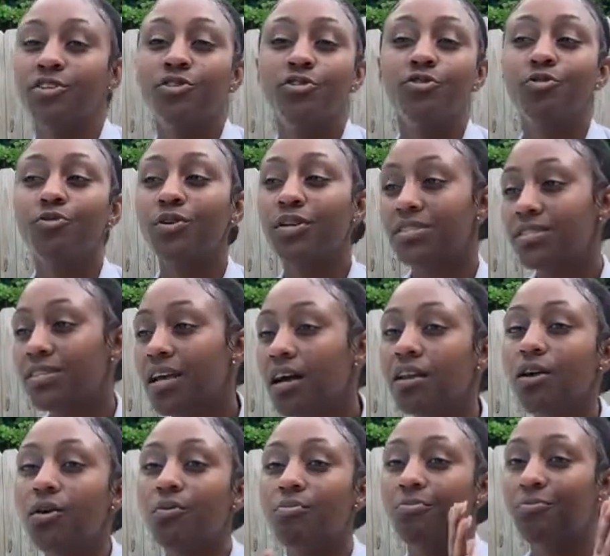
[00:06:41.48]
You could tell
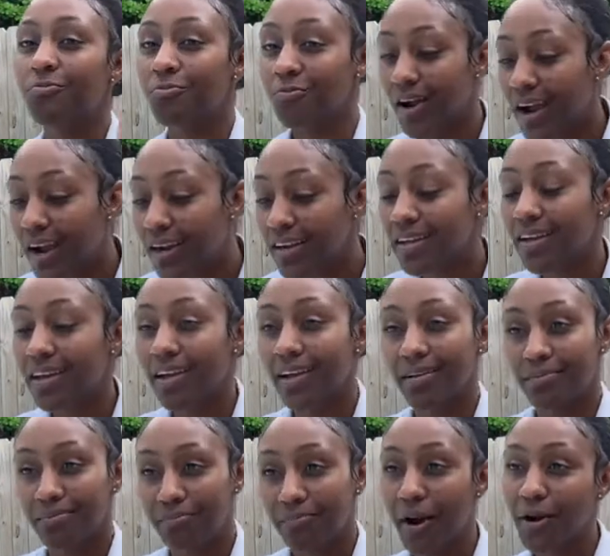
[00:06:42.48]
a regular
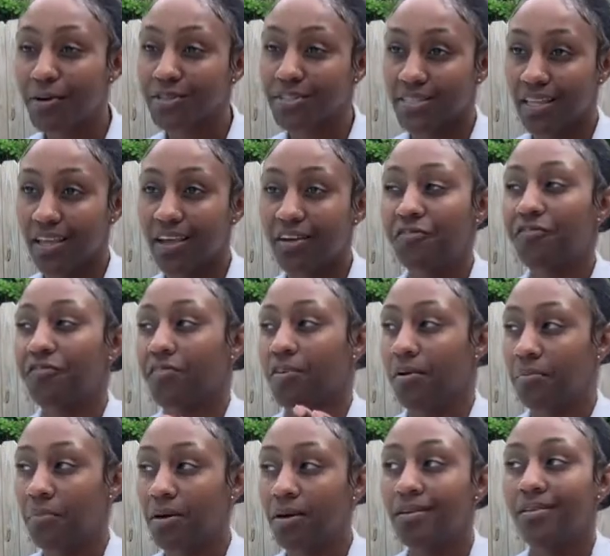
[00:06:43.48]
person
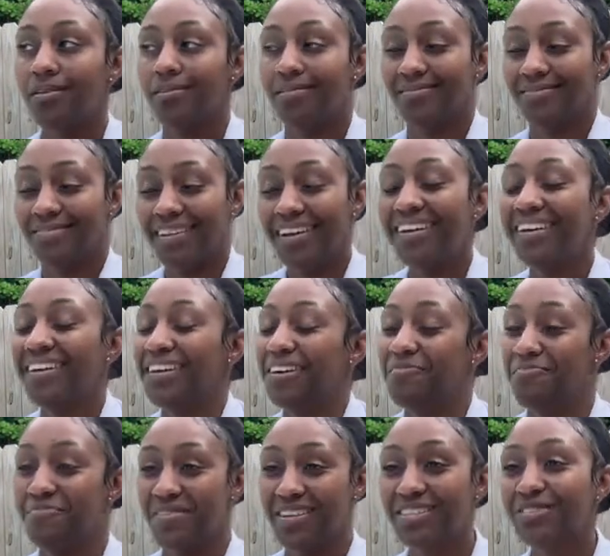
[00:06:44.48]
from a
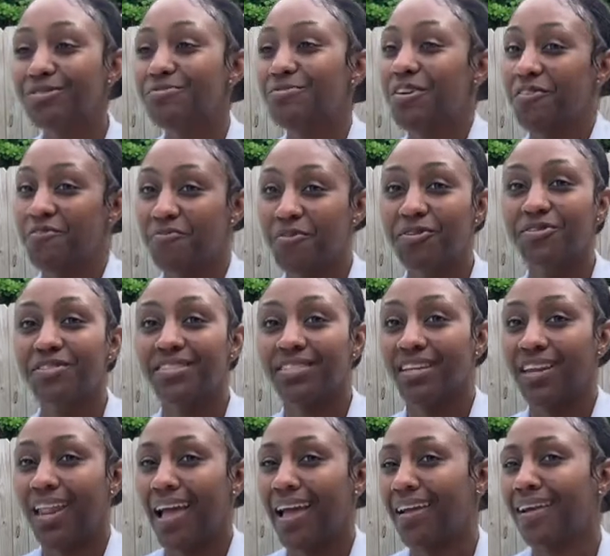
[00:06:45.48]
mental health
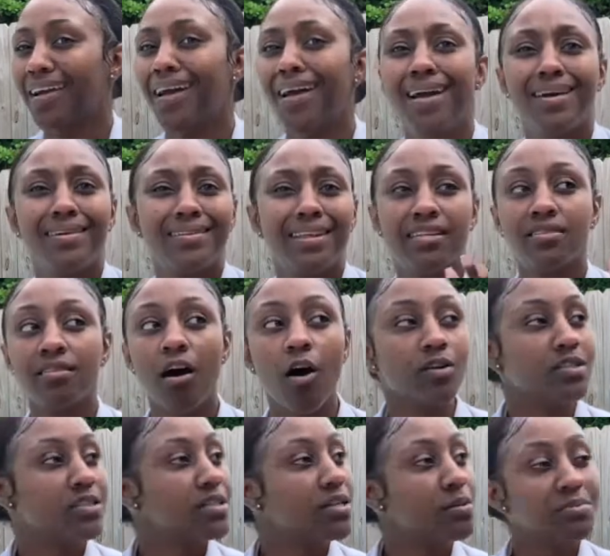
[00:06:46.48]
person. Like they
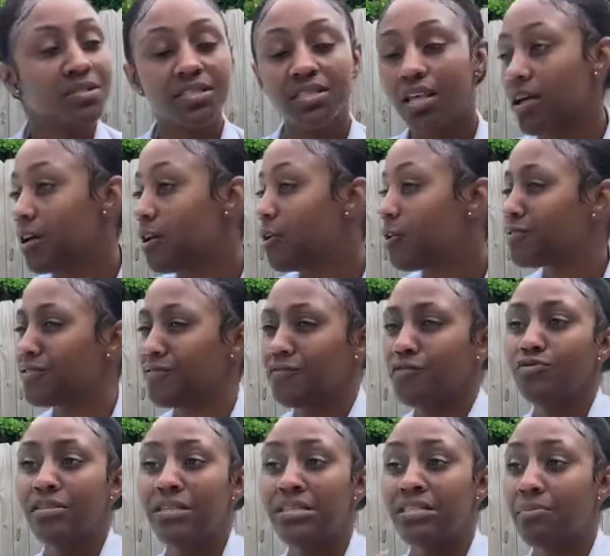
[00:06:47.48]
talk to themselves. If
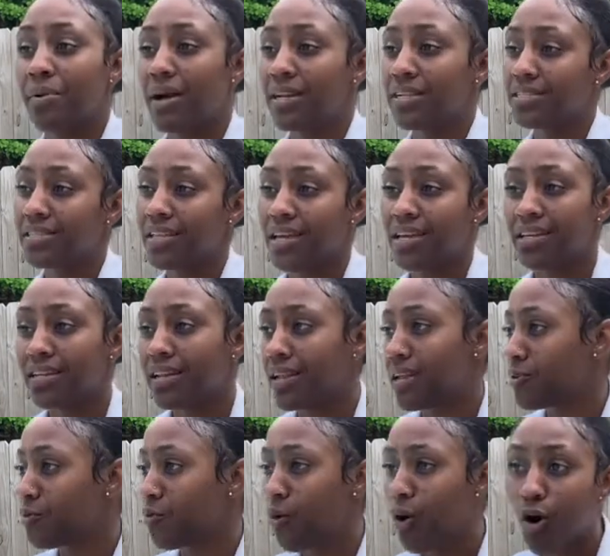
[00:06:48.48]
you see somebody standing at
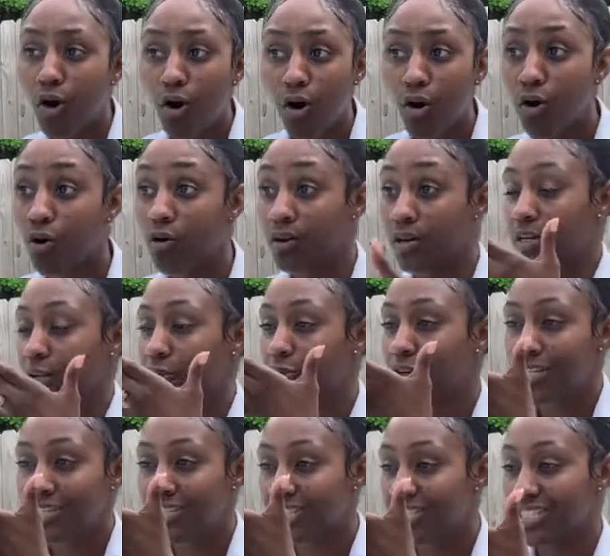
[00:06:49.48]
the wall,
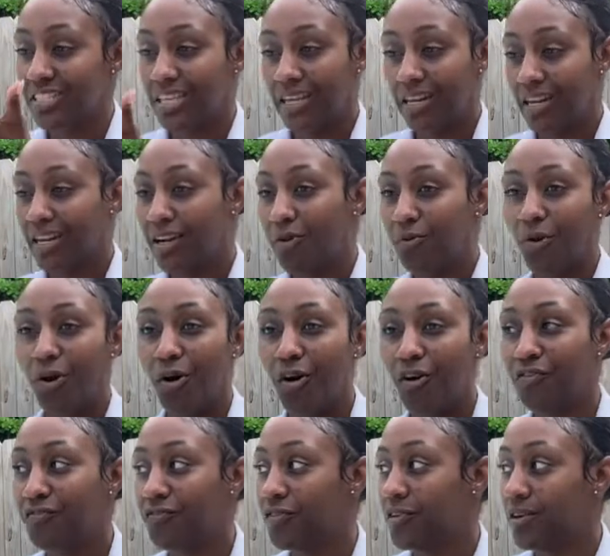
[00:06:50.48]
literally just standing at the
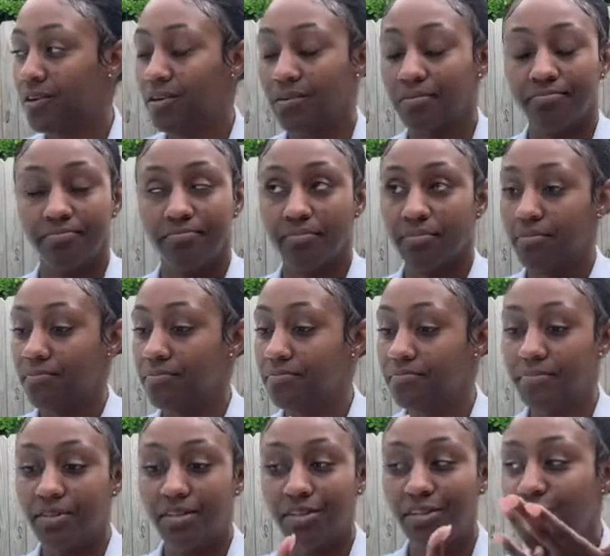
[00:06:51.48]
wall for
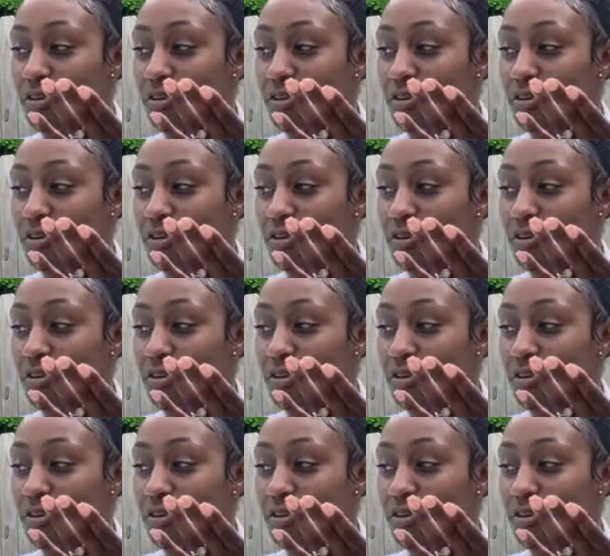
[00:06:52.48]
a